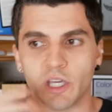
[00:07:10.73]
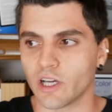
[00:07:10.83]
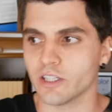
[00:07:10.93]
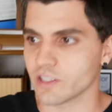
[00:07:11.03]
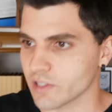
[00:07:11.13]
being
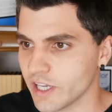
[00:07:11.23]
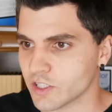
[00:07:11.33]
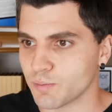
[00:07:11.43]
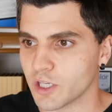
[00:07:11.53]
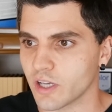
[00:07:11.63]
on this
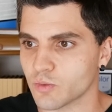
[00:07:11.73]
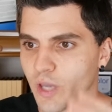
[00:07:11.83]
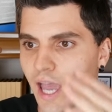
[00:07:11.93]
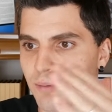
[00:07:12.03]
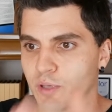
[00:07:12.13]
list because
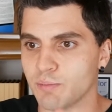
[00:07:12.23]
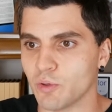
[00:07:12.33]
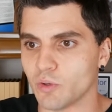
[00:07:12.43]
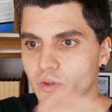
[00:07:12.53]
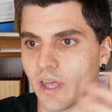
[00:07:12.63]
we had
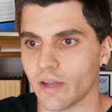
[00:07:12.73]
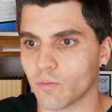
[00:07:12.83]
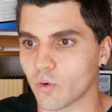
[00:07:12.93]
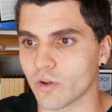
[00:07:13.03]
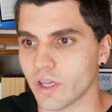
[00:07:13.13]
people that
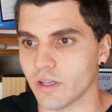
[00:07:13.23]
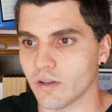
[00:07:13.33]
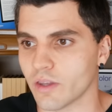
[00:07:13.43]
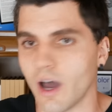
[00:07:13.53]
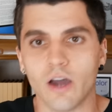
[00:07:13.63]
were
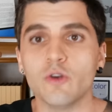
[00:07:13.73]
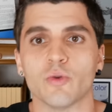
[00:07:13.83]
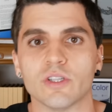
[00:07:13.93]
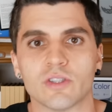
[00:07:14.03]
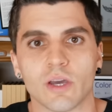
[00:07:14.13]
in the
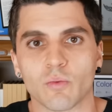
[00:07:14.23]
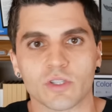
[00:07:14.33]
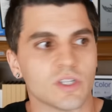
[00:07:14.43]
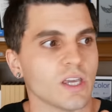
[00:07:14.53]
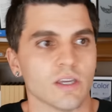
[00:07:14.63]
hundreds that were
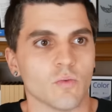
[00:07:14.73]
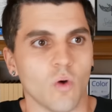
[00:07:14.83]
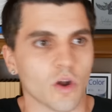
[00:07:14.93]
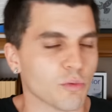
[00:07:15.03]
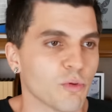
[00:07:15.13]
saying
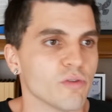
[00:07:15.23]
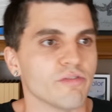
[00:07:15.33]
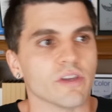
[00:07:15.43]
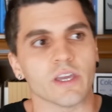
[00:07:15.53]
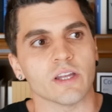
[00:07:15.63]

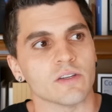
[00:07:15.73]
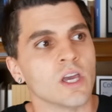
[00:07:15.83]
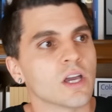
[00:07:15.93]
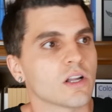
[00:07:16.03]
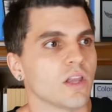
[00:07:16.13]
waterproofing and
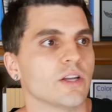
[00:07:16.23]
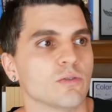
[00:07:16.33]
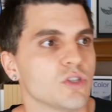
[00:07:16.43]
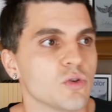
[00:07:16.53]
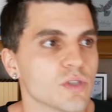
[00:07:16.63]

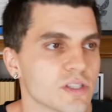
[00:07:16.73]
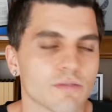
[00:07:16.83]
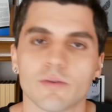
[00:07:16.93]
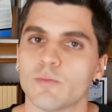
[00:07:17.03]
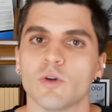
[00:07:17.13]
Kaleido 2 is different.